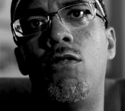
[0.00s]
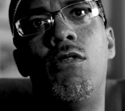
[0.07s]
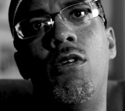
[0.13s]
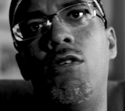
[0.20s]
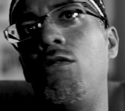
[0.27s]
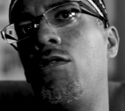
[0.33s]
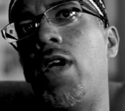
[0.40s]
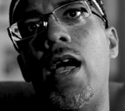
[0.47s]
you know,
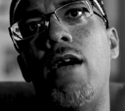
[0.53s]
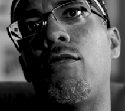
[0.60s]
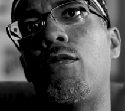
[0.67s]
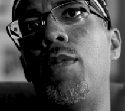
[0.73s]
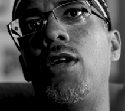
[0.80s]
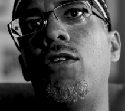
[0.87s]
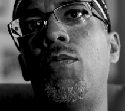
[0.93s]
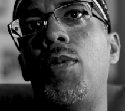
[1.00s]
you got
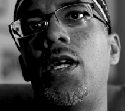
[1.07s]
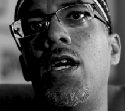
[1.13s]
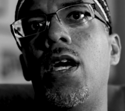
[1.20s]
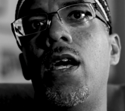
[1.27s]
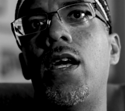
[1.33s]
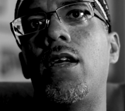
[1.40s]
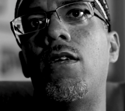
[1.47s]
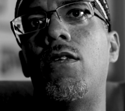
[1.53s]
from
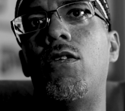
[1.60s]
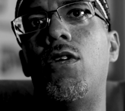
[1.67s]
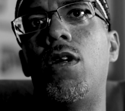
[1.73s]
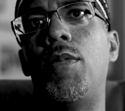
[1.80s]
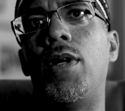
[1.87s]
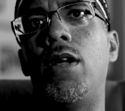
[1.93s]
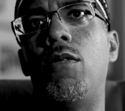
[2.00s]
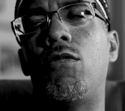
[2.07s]
HPK. You know I
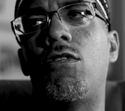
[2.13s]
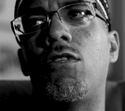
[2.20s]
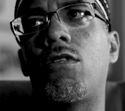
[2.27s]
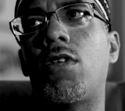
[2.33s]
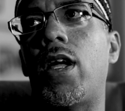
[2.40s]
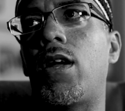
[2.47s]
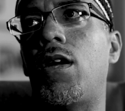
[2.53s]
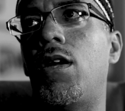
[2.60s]
mean? It was
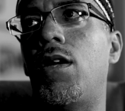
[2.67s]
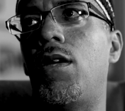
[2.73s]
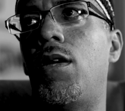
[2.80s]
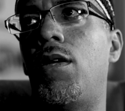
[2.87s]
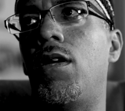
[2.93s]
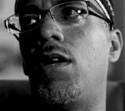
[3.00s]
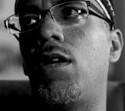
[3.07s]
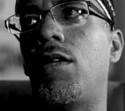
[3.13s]
just like a,
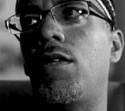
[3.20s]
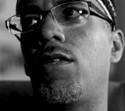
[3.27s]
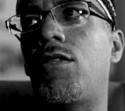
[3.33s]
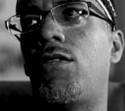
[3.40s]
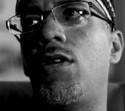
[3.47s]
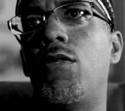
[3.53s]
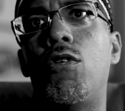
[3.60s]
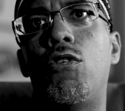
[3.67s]
a,
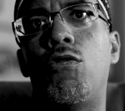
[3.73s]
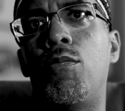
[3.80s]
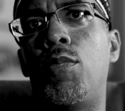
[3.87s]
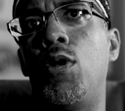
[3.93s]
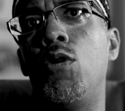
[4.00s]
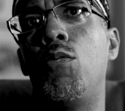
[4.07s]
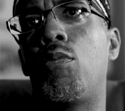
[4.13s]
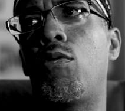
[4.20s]
serious
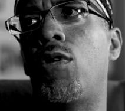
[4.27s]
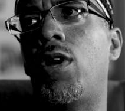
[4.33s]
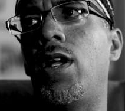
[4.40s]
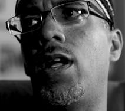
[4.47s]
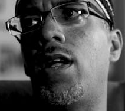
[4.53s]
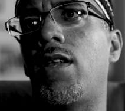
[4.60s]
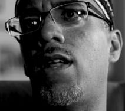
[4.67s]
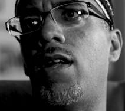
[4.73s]

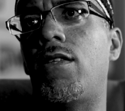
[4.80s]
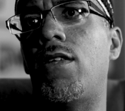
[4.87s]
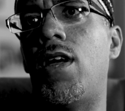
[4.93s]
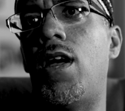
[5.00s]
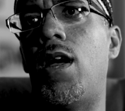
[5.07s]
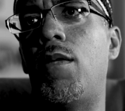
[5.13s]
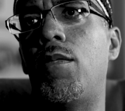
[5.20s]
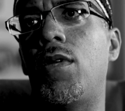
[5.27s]
blueprint at that
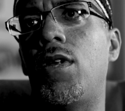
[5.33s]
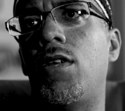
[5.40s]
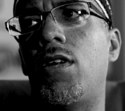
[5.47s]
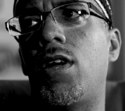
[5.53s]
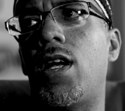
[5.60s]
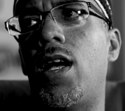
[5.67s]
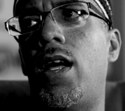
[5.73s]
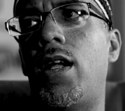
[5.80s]
time to
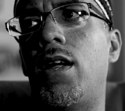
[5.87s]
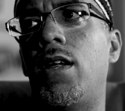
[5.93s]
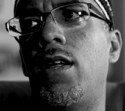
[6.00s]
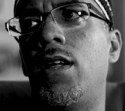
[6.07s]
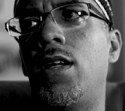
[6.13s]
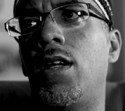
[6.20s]
kind of,